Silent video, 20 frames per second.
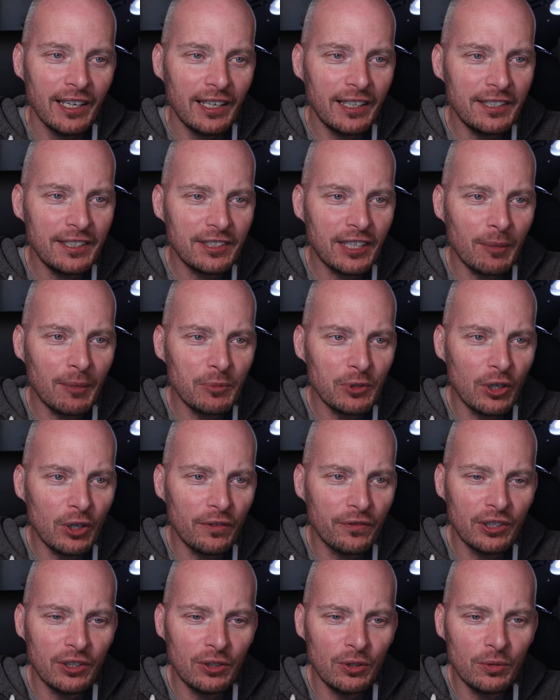And this comes
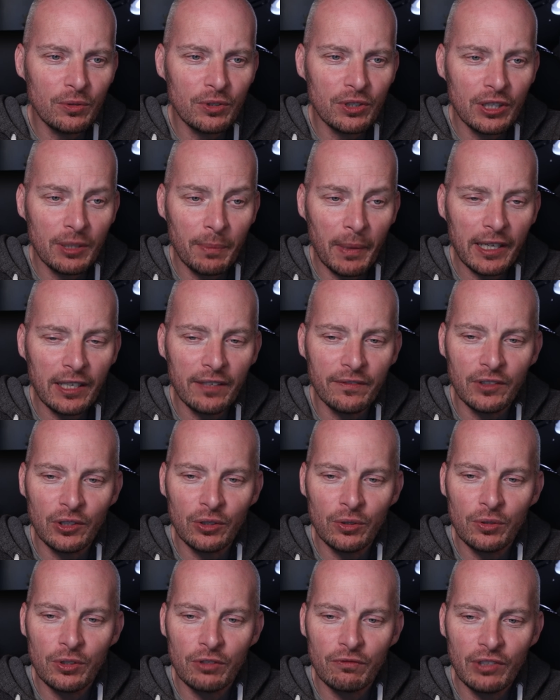off the back of
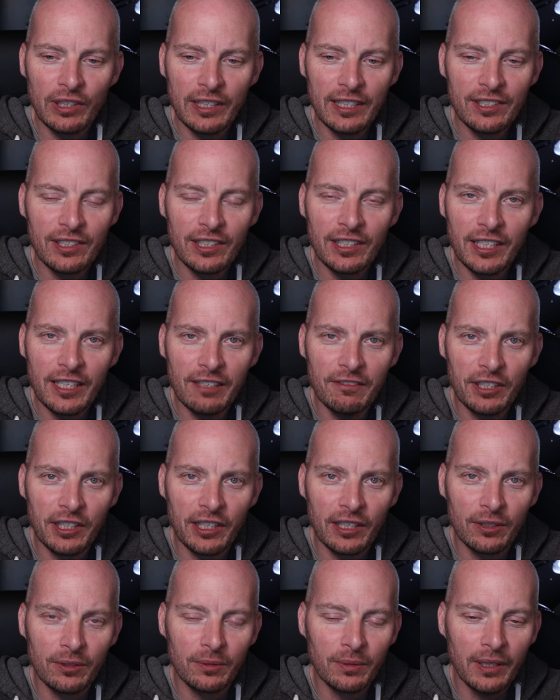news released a year
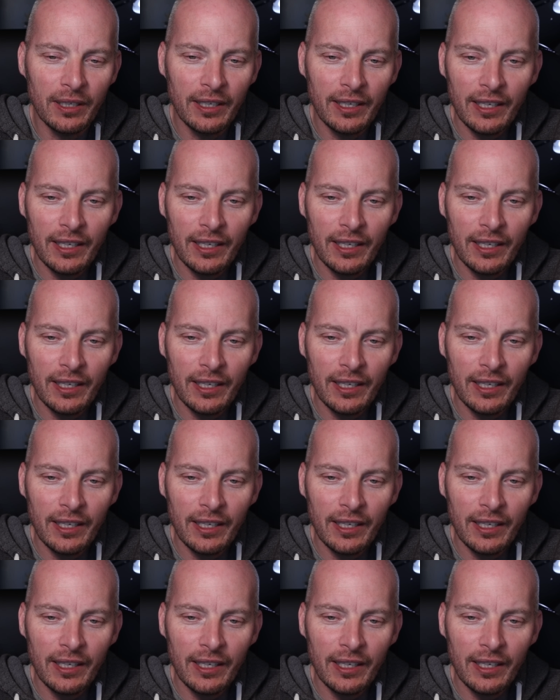ago.